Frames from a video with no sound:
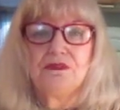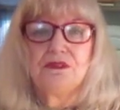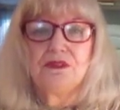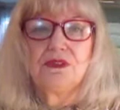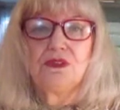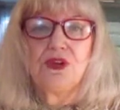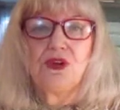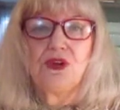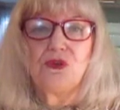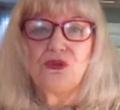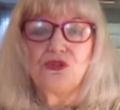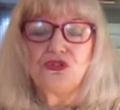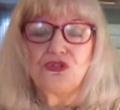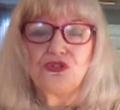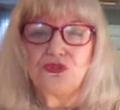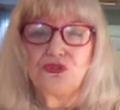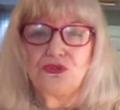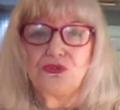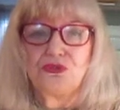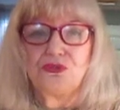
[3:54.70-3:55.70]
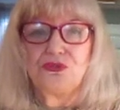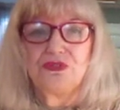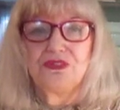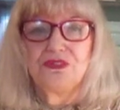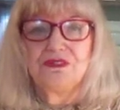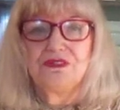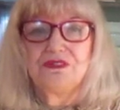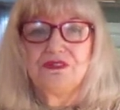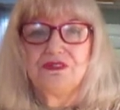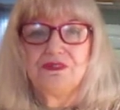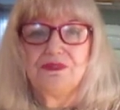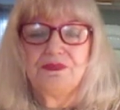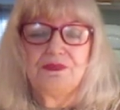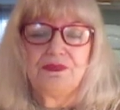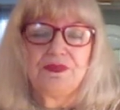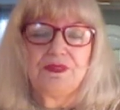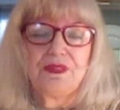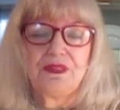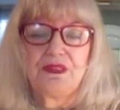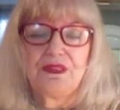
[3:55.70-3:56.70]
go to
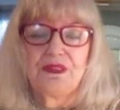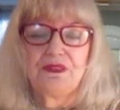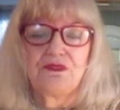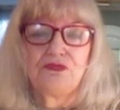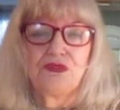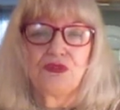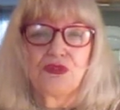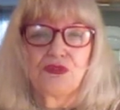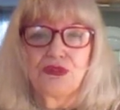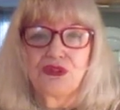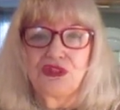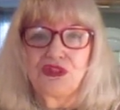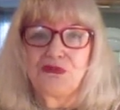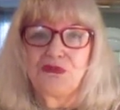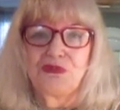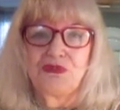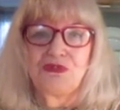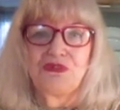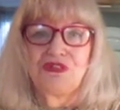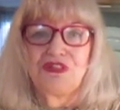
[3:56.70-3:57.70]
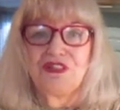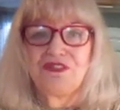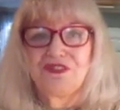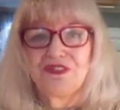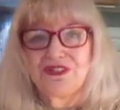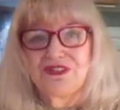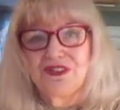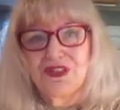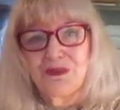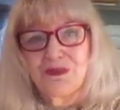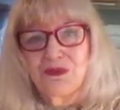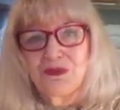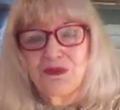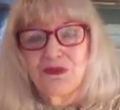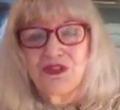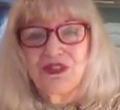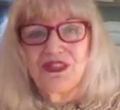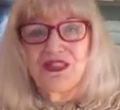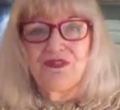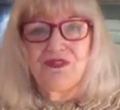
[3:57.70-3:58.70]
a rural community every summer where
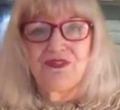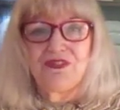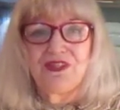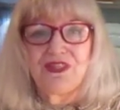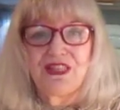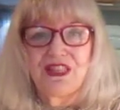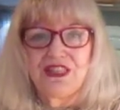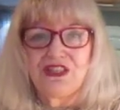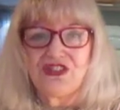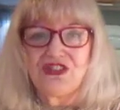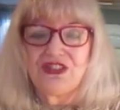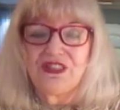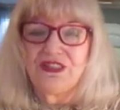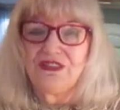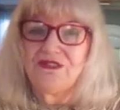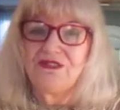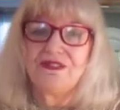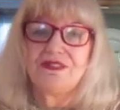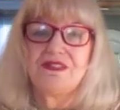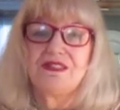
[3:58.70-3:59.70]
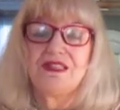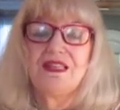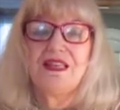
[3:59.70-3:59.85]
they have a vacation house.